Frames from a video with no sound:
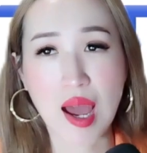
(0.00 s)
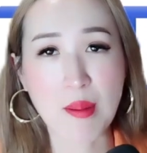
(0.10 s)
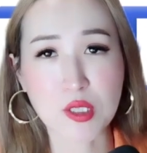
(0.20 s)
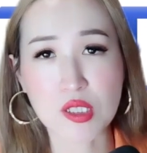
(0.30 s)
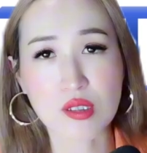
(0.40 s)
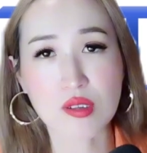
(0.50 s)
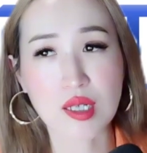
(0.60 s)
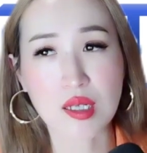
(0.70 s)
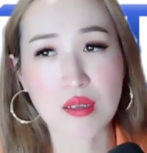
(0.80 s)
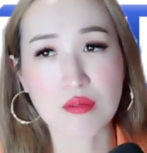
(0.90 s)
I'm just
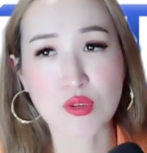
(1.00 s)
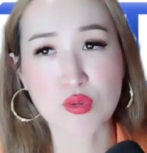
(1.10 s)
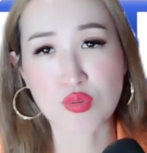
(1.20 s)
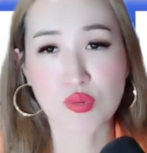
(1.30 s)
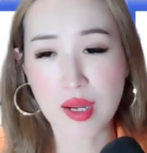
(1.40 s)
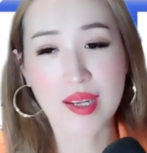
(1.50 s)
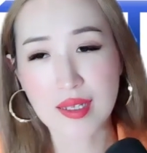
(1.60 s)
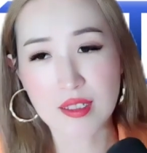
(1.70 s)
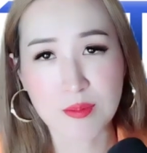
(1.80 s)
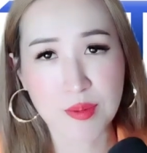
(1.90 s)
gonna try a
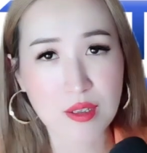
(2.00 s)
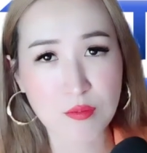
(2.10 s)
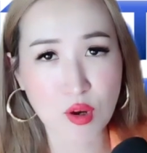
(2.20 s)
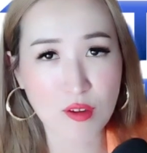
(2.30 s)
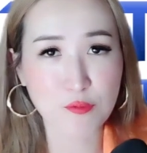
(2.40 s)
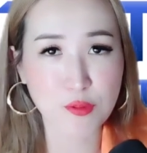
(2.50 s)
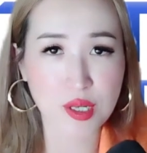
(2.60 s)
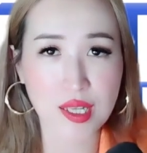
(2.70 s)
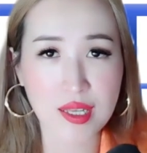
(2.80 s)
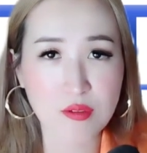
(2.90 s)
little bit, one
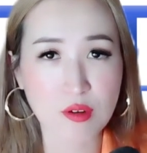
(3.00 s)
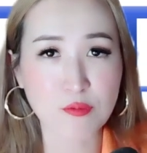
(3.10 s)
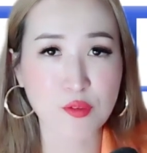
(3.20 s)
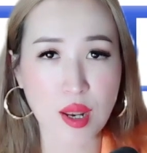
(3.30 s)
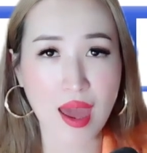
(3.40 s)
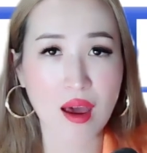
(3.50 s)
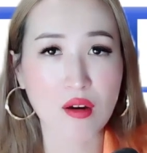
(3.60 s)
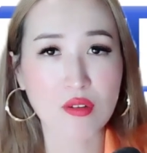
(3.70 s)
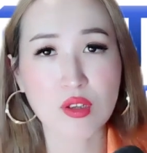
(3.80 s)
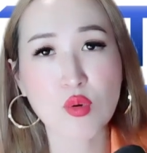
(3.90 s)
foot in, one foot
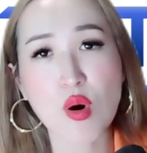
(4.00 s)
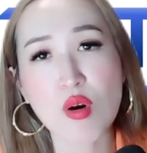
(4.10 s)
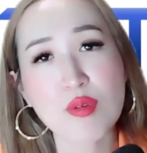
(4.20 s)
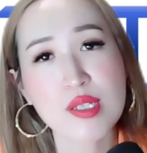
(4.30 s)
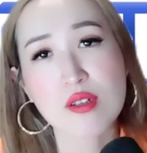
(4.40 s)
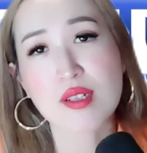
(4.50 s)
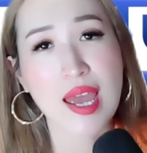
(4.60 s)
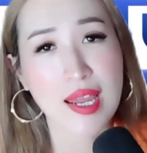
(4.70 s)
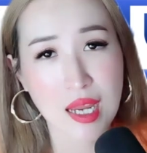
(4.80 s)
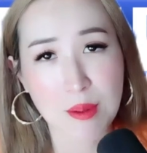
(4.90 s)
out. You're always
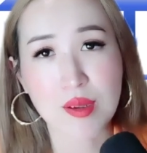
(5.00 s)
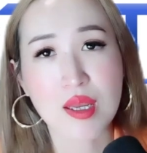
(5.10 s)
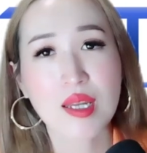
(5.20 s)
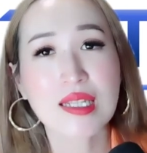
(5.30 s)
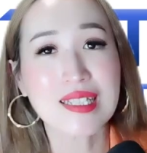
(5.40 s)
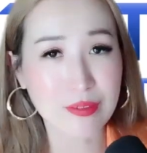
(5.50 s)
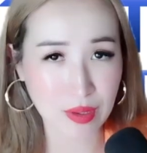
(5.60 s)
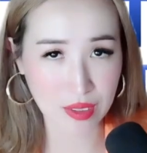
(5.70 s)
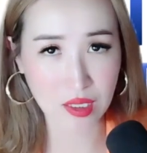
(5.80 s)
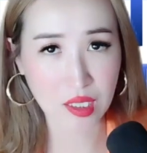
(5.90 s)
gonna end up
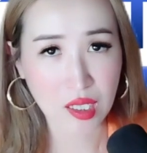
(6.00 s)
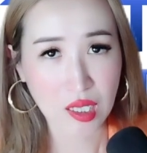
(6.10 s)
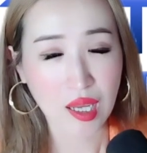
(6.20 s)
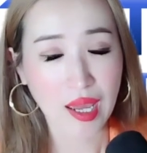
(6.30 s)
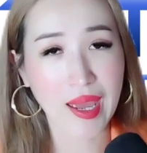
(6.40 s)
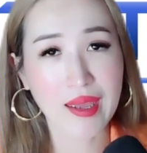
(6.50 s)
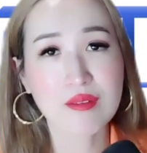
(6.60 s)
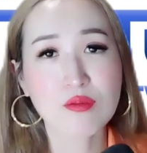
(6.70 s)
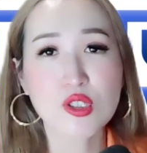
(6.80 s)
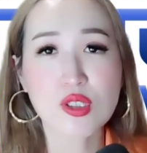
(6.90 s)
leaving.
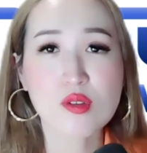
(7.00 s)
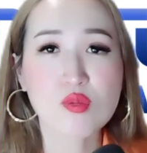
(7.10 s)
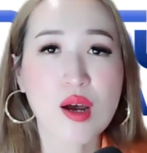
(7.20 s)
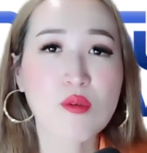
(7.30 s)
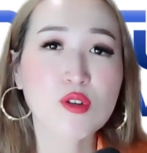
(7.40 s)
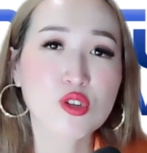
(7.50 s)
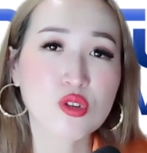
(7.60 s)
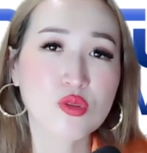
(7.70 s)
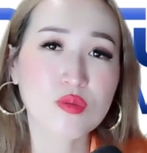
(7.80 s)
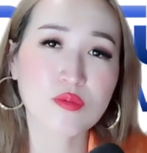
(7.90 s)
And which is why we
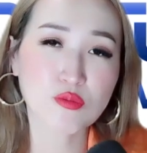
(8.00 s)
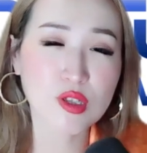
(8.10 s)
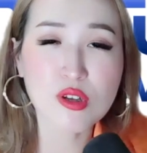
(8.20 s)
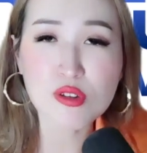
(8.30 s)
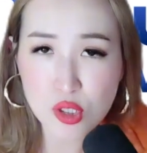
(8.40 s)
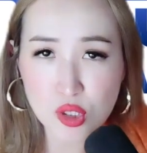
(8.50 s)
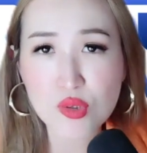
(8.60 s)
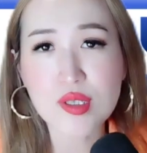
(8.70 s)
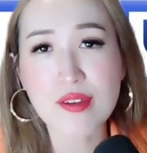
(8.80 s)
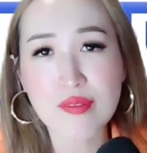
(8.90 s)
used
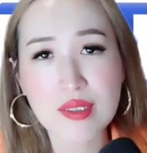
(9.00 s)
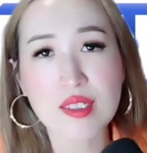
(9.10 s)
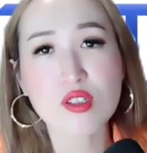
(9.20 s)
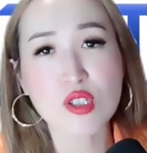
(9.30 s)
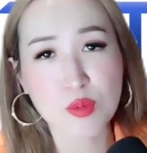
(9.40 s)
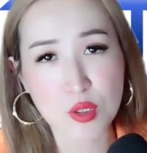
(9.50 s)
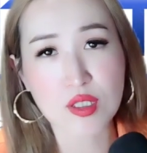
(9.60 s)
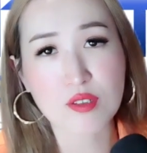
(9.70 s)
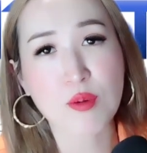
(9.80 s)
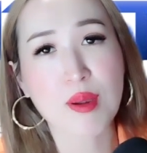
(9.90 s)
to giving this
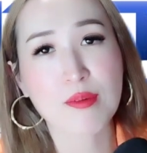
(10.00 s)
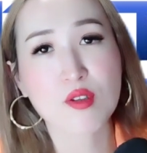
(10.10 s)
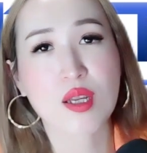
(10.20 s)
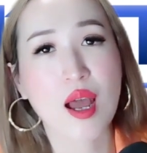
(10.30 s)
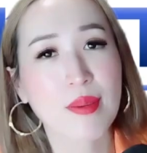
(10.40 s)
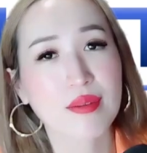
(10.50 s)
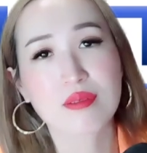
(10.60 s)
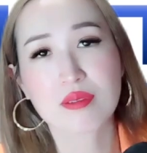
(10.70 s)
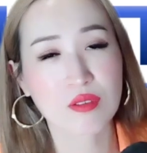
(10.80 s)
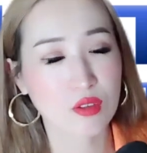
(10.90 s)
opportunity for members to come
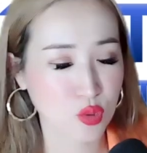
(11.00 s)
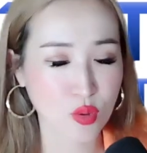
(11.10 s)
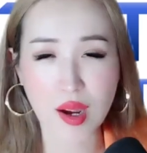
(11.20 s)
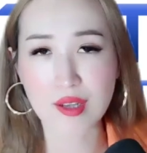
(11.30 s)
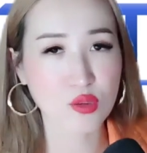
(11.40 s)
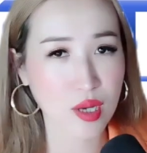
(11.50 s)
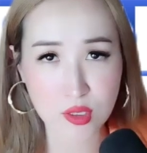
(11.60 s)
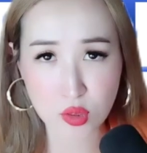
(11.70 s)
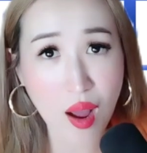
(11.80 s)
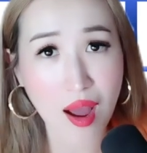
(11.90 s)
and
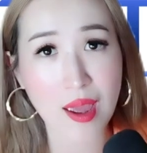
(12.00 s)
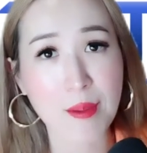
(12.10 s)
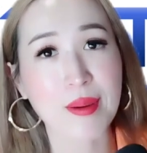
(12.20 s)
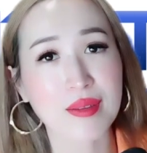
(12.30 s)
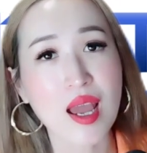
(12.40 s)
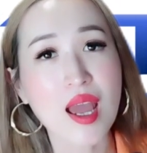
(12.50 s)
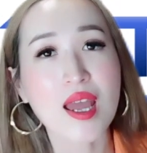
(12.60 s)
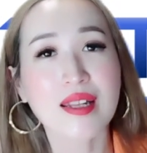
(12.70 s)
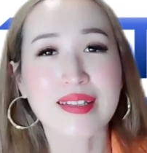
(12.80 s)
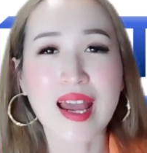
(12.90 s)
try, but
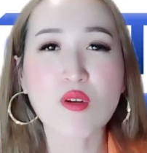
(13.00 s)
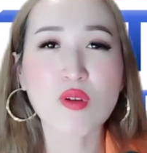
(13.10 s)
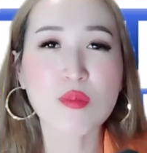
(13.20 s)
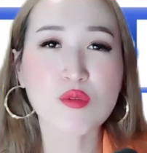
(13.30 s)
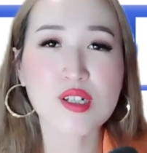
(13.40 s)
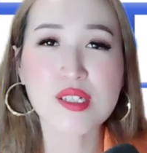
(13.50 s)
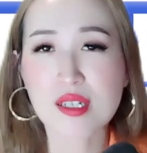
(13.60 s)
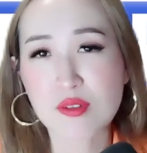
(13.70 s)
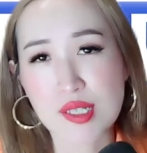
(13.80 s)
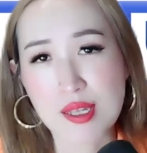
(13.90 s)
now we're more
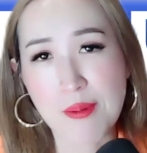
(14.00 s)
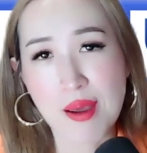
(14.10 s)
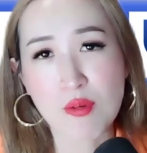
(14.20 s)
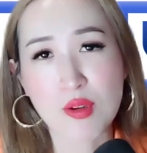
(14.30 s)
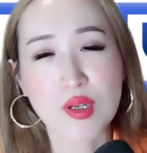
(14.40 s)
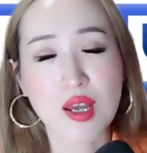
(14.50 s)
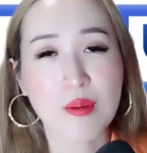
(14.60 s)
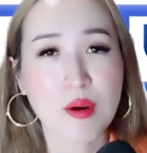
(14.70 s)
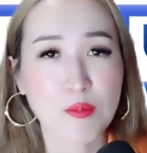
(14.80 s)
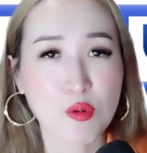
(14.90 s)
serious about when you
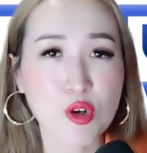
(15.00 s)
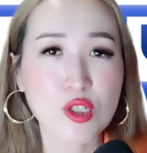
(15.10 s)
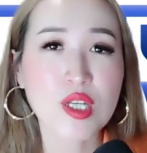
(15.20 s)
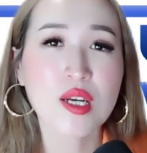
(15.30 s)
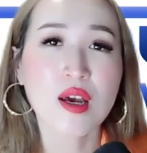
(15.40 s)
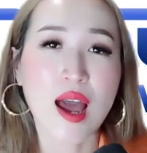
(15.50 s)
come on board.